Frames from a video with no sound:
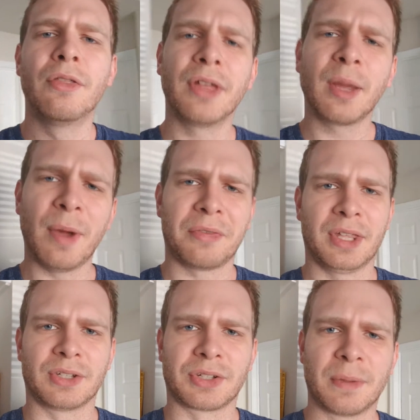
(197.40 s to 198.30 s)
think about
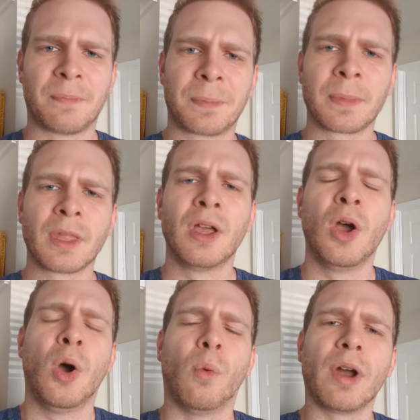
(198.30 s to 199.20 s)
this.
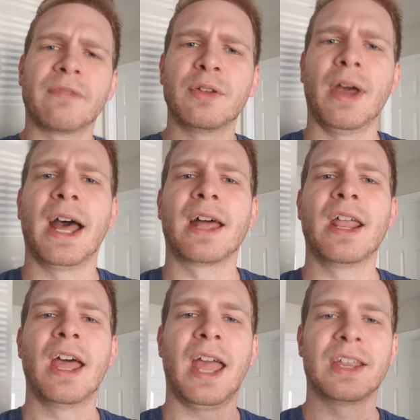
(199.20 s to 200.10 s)
What if you
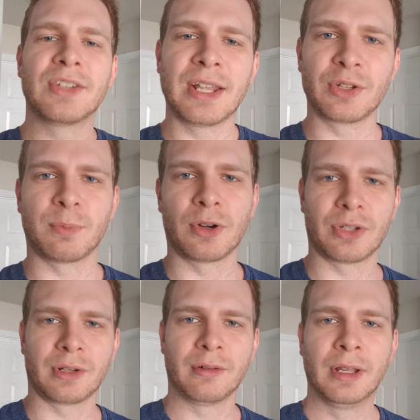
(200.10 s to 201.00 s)
had a
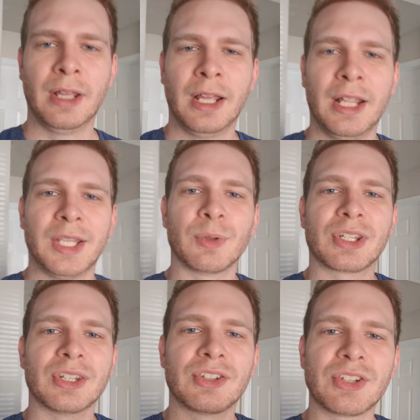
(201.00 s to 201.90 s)
salesperson that
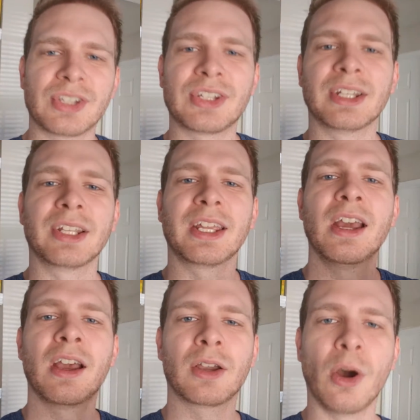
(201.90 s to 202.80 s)
was
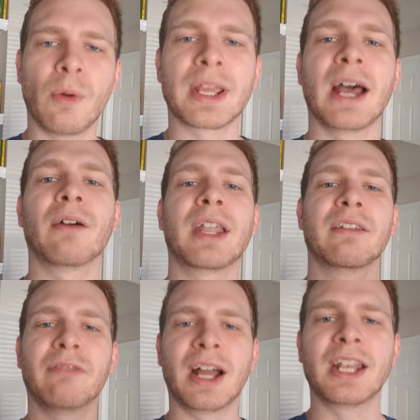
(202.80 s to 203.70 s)
consistently going out
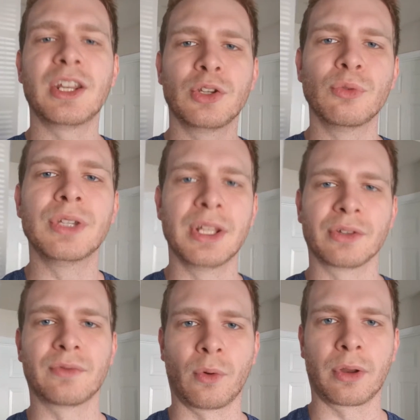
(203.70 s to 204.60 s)
and finding new
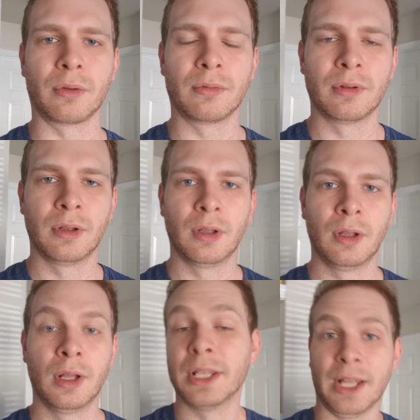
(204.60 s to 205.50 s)
deals for you?
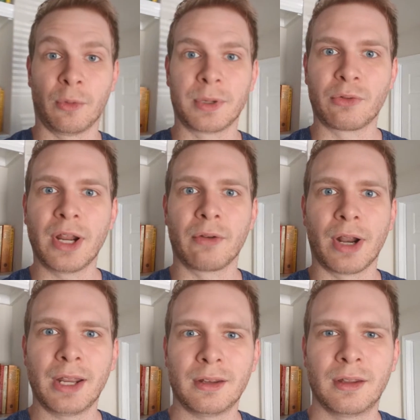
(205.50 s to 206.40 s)
That would be great,
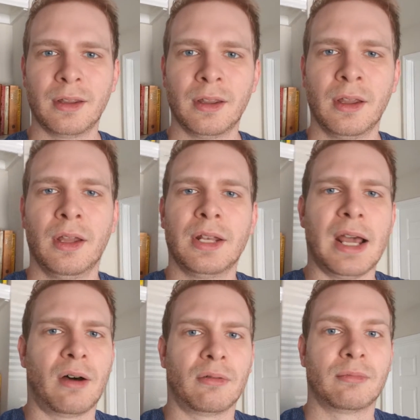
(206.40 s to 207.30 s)
right?
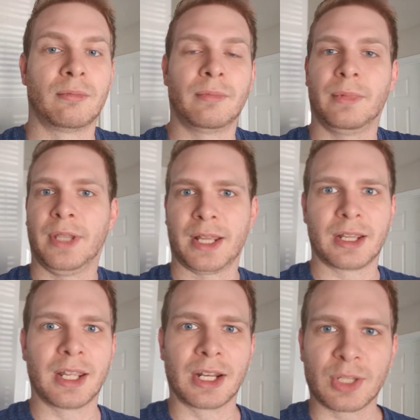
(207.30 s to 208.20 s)
Now, they
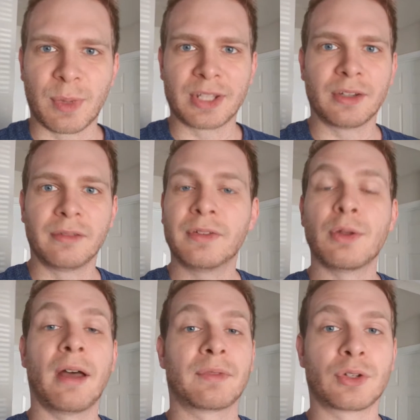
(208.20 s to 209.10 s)
can get expensive,
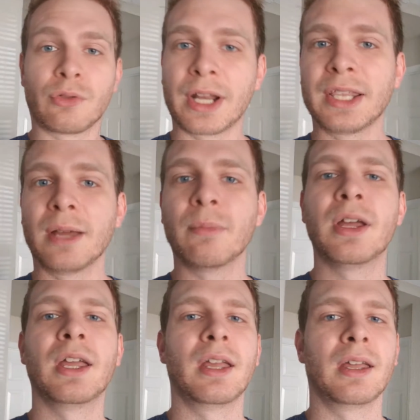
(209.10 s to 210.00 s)
you have to train them,
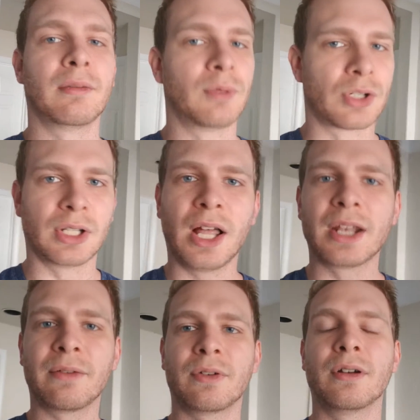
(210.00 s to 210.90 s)
and there's a lot
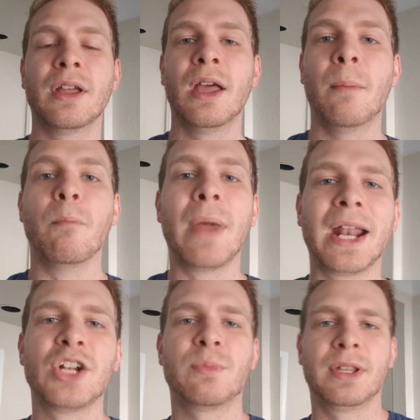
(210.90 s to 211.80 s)
of different
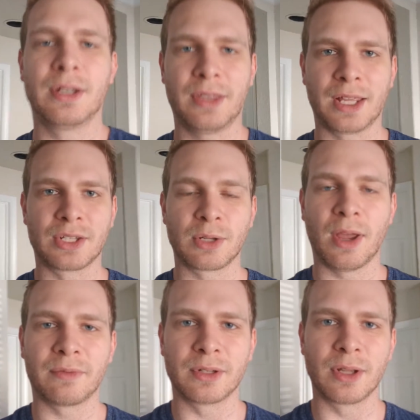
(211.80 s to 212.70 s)
management things that you
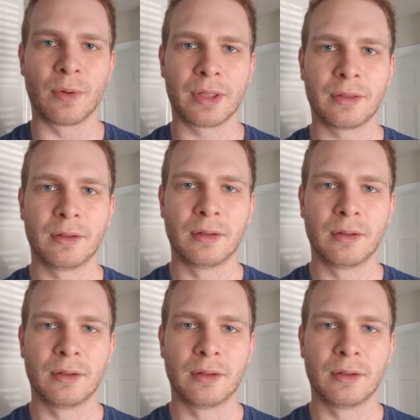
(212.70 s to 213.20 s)
have to deal with.